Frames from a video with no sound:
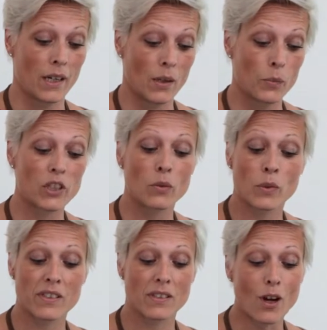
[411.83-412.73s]
But you
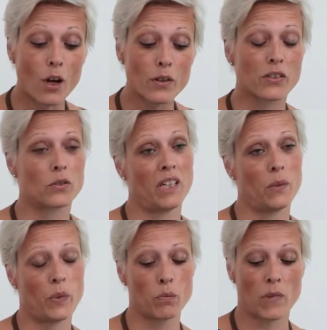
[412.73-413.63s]
must also
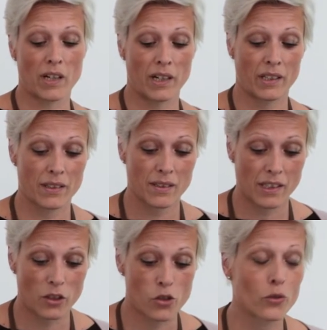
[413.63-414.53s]
keep in mind
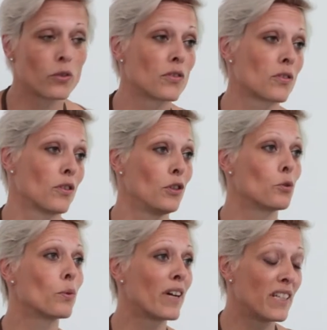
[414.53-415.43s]
that should you
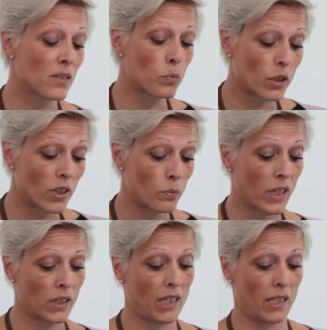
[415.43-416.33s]
raise more
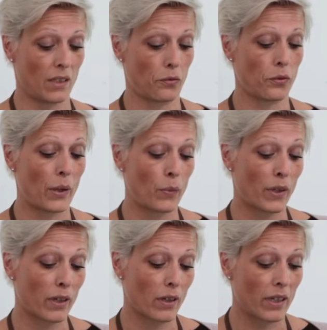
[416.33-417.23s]
money in
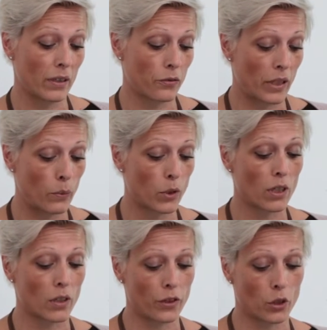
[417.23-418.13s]
the framework
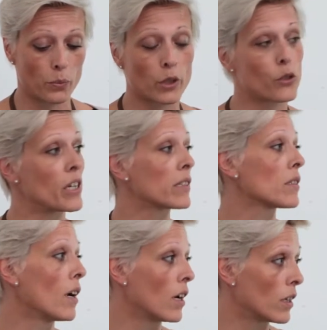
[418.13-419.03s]
of your project,
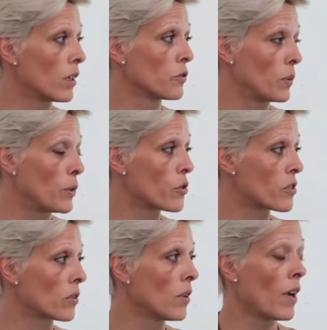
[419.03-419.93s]
our
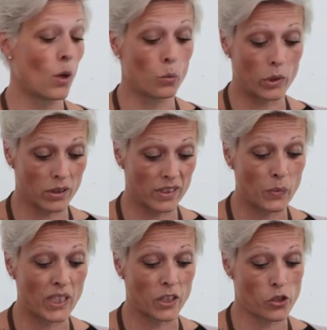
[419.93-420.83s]
contribution will
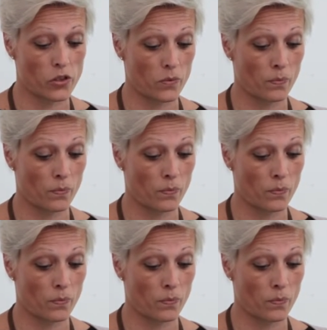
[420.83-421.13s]
diminish,